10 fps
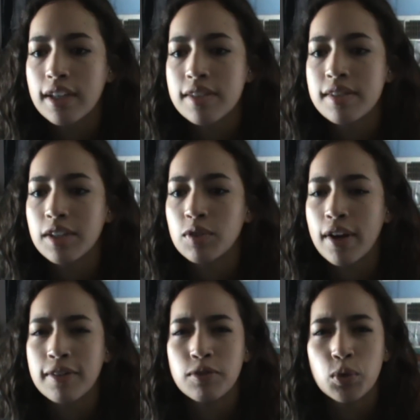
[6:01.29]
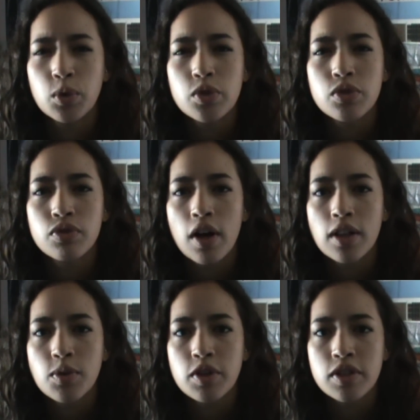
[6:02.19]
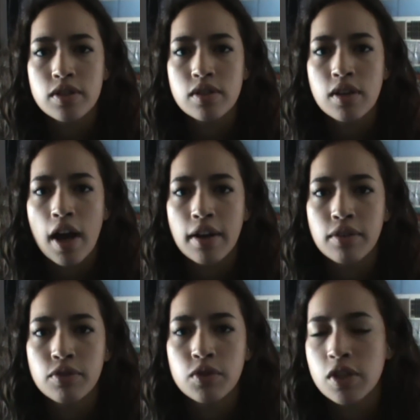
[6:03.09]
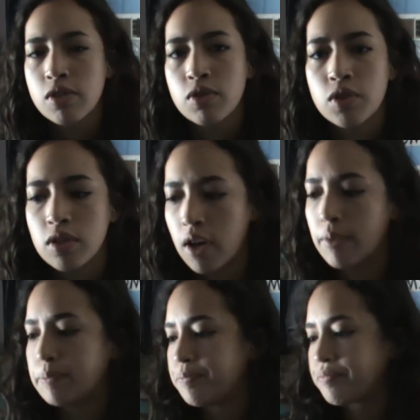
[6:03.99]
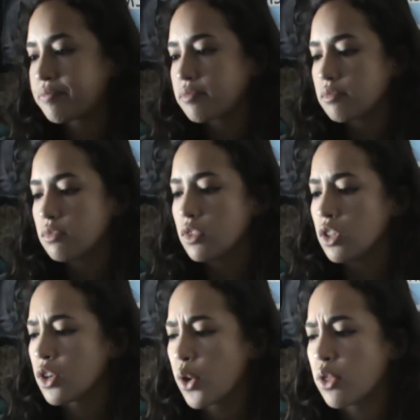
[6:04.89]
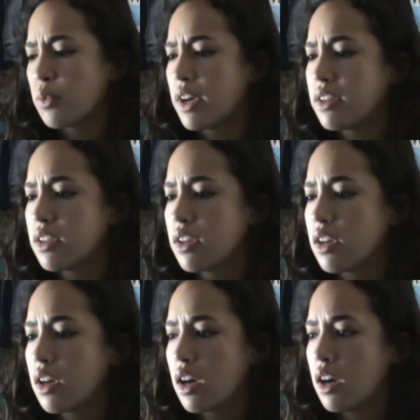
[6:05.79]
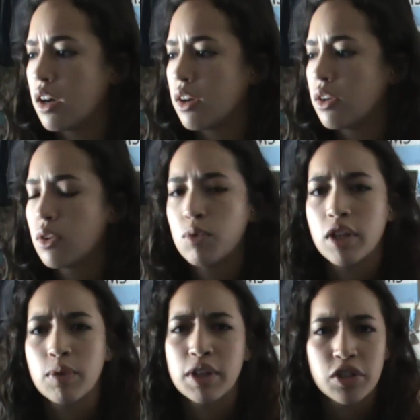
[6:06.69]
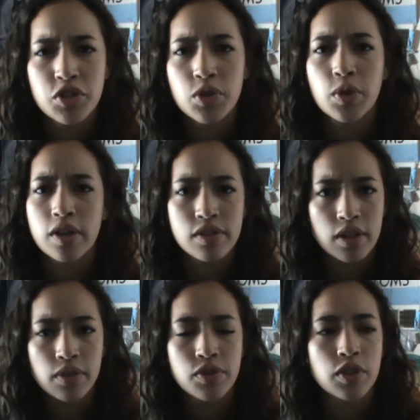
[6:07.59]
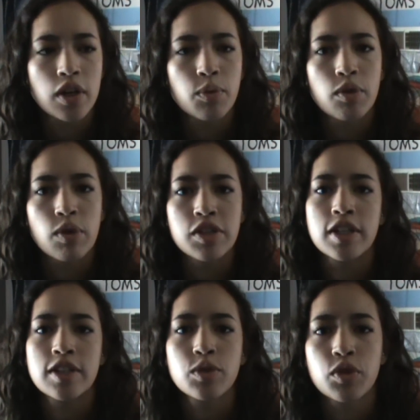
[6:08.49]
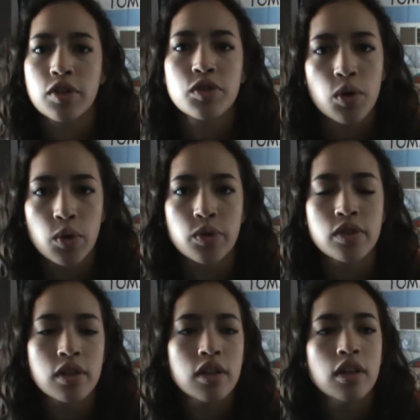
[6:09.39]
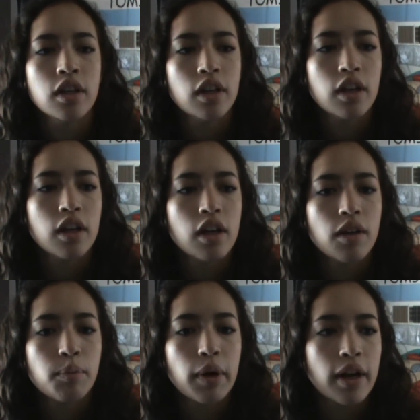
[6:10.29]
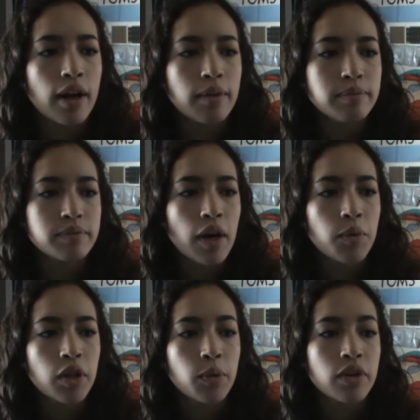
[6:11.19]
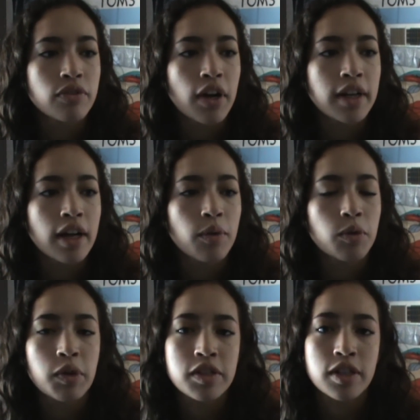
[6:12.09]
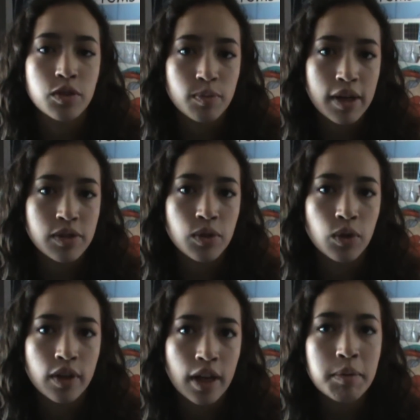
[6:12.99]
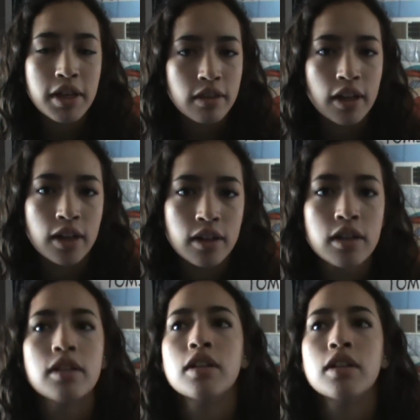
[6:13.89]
set ground of rules to follow. We just kind of go with what really rings true to ourselves, you know, what resonates with our souls. But I really want to find out what resonates with my soul, and I'm getting there.